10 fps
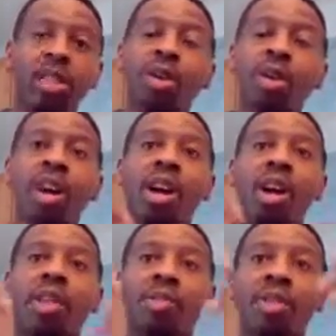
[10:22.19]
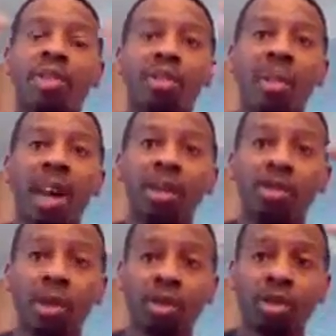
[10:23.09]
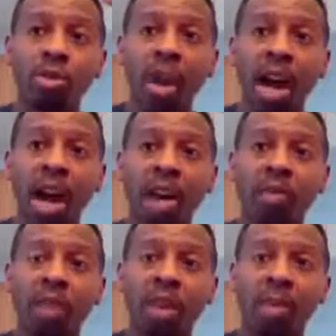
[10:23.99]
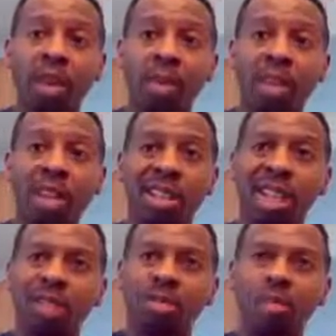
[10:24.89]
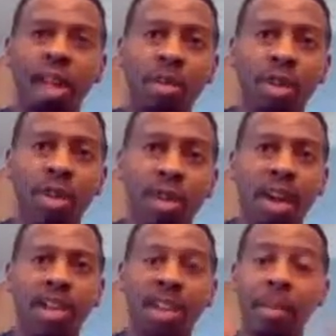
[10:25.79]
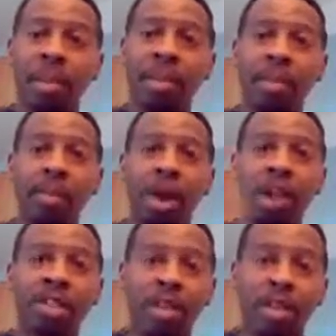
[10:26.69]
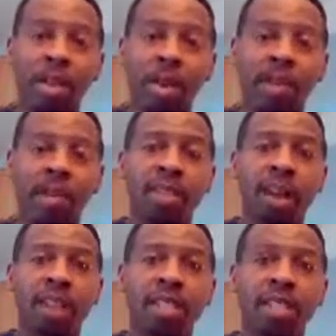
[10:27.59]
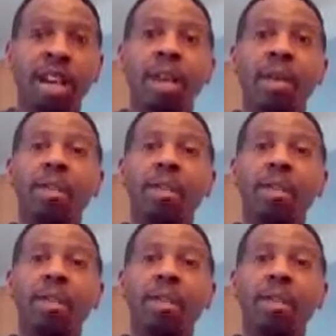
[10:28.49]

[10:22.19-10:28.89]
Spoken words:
So those molecules that were super hot, when that flame goes out, they cool down really fast. That meant the pressure goes down really fast,